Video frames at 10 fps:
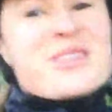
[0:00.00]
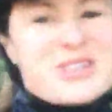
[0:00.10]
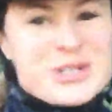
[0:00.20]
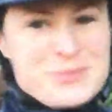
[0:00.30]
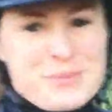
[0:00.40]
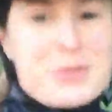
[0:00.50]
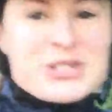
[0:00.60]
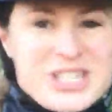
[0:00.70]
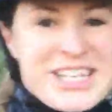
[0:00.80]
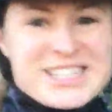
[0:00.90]
you should be
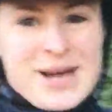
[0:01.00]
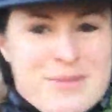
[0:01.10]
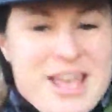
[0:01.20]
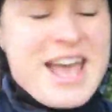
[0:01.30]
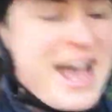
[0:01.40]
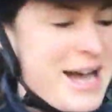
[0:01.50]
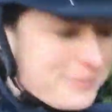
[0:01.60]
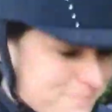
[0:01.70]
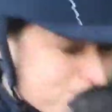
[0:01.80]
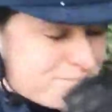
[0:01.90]
pushing your tummy
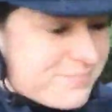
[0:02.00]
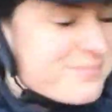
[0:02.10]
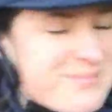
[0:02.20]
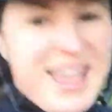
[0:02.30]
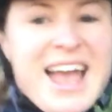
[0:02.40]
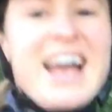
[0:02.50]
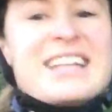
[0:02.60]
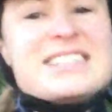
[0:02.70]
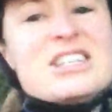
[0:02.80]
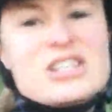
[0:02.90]
out,
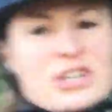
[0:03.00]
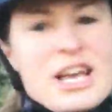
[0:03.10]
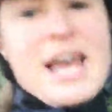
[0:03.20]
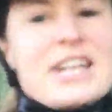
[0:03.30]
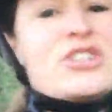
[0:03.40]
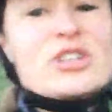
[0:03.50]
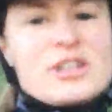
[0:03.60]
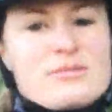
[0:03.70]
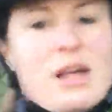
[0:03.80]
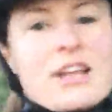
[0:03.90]
and your hand should
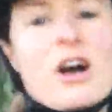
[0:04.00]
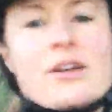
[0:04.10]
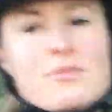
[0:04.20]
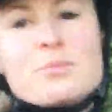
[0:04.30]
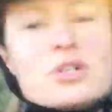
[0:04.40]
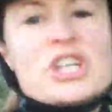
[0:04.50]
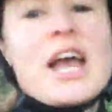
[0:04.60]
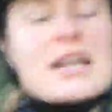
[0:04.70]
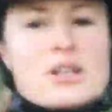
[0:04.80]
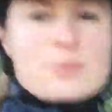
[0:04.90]
like kind of push
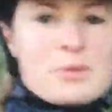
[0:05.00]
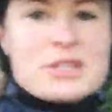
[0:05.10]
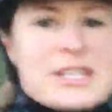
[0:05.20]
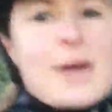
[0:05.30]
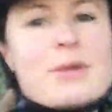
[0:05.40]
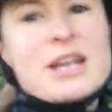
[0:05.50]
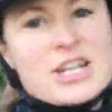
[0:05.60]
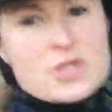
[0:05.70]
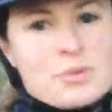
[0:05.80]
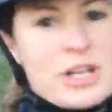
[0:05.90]
out a little bit with your tummy, and
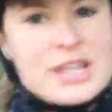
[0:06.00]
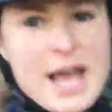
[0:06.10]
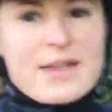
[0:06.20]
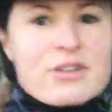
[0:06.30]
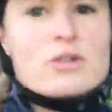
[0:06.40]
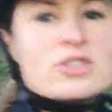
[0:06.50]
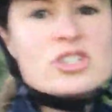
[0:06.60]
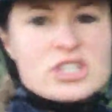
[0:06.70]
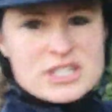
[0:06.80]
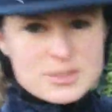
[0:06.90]
as you breathe out, the
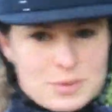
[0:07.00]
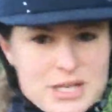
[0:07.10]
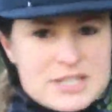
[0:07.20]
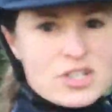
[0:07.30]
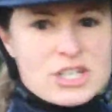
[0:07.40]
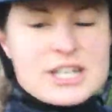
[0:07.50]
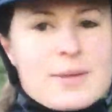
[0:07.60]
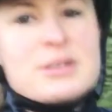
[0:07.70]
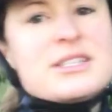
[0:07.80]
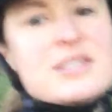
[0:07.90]
oxygen disappears, so your
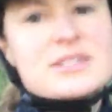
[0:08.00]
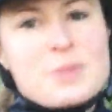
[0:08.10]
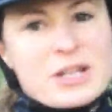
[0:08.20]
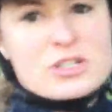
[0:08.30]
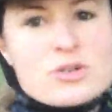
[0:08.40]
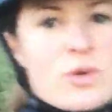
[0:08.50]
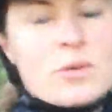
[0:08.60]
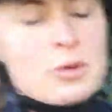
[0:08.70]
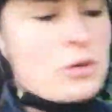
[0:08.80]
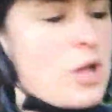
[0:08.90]
tummy sinks back to
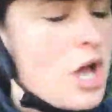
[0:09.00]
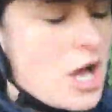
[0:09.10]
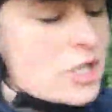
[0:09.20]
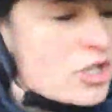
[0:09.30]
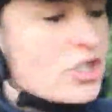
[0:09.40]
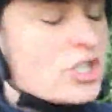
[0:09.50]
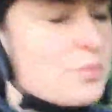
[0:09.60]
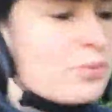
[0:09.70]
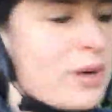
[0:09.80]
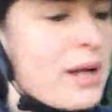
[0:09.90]
normal. So
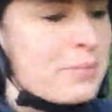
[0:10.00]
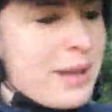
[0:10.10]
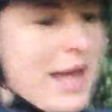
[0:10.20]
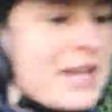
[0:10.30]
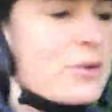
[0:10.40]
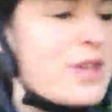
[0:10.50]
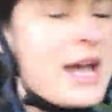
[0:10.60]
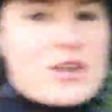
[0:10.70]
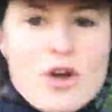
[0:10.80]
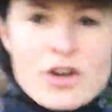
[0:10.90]
just playing with
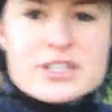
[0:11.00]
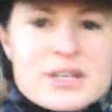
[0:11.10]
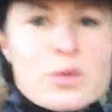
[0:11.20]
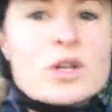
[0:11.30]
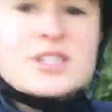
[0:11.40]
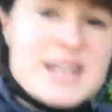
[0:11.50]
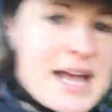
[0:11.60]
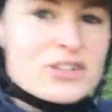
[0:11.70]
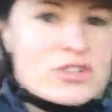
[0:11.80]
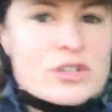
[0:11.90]
that and noticing what's
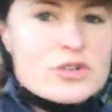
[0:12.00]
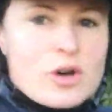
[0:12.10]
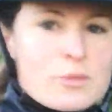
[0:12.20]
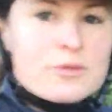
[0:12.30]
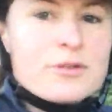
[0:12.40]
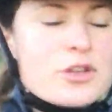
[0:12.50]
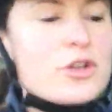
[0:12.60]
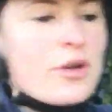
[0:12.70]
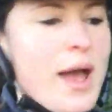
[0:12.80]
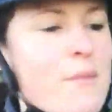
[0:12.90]
natural and normal for
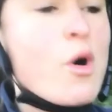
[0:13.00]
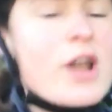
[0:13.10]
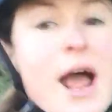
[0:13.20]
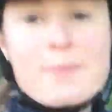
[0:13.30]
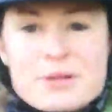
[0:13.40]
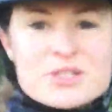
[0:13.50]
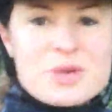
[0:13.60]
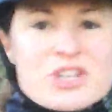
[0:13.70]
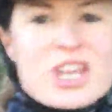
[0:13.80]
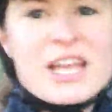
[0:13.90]
you, and what happens
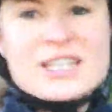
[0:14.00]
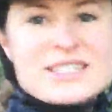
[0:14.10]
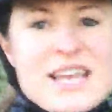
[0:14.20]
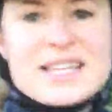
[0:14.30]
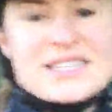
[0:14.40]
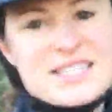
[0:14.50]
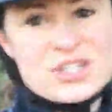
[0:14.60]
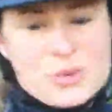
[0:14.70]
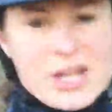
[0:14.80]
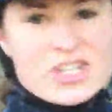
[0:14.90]
when you get in a tense
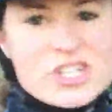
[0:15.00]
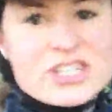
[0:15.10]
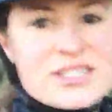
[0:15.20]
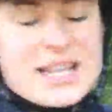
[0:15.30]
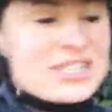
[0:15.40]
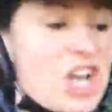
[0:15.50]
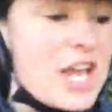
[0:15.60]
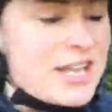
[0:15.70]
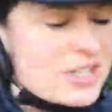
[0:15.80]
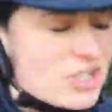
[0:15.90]
situation. Does that
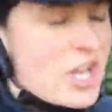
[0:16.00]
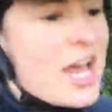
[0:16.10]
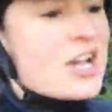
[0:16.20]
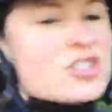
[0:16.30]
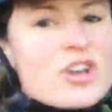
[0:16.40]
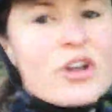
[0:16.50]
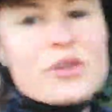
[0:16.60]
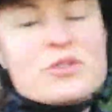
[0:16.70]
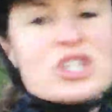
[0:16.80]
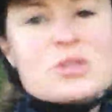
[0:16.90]
change?
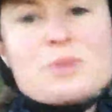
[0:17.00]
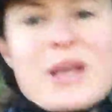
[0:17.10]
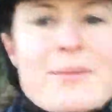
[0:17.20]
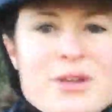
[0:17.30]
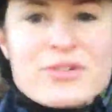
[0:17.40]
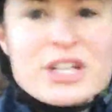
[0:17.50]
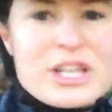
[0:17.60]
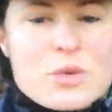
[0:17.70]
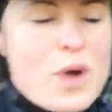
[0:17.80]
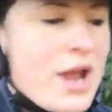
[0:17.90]
So just becoming
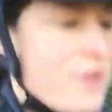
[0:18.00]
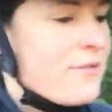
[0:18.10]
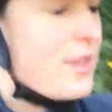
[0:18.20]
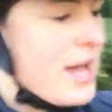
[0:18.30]
really aware of